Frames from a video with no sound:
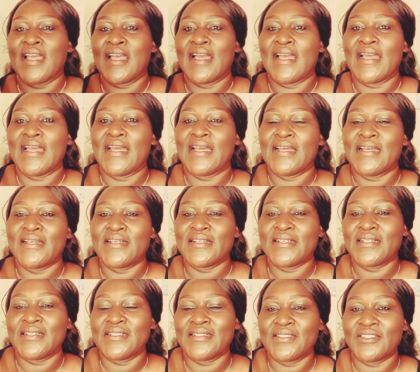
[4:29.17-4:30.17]
uh,
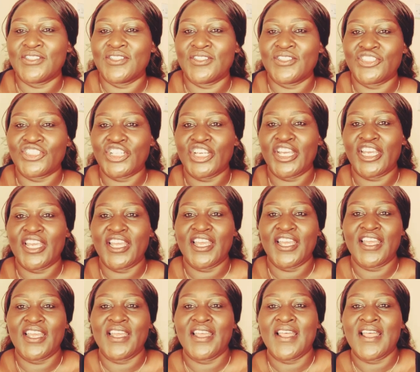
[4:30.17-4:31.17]
Chege,
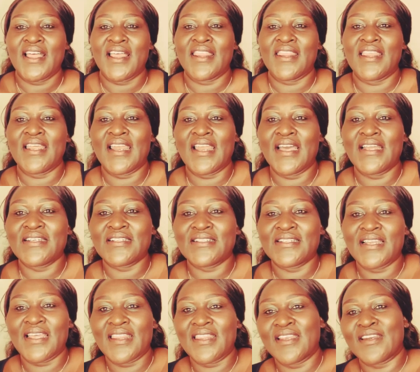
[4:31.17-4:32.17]
the land
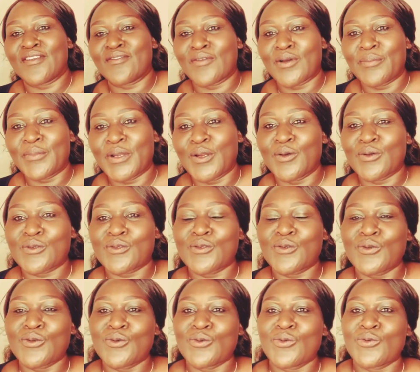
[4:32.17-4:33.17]
near the river belongs to
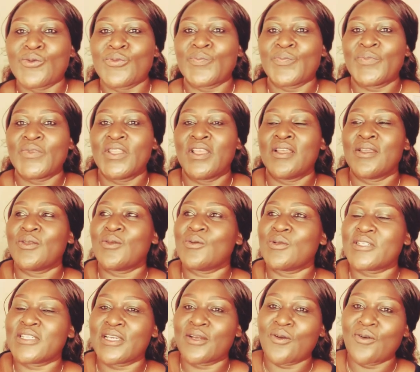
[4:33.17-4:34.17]
you you'll
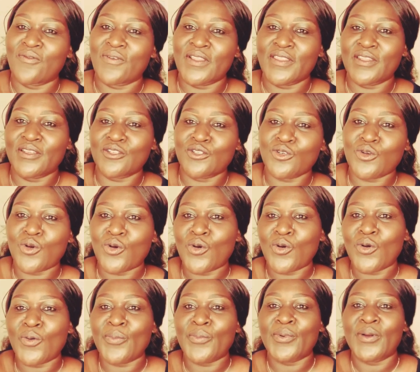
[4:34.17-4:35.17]
take over the
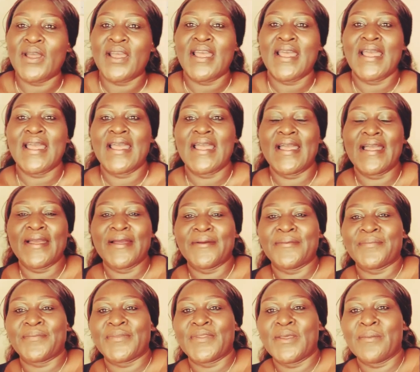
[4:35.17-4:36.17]
shop
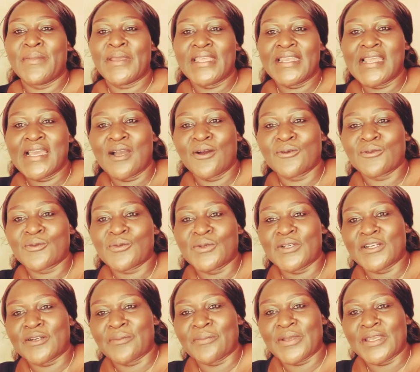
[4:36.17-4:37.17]
um, the main house will
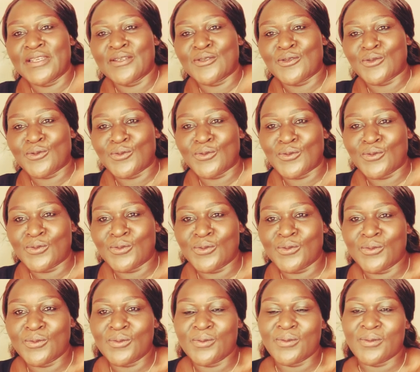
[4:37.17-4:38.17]
remain
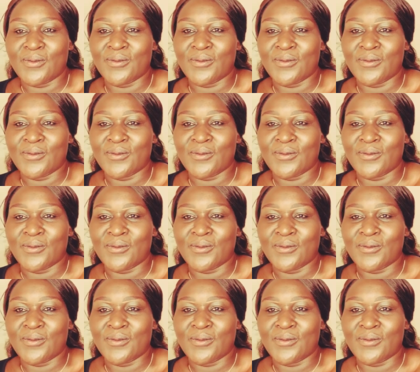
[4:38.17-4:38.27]
to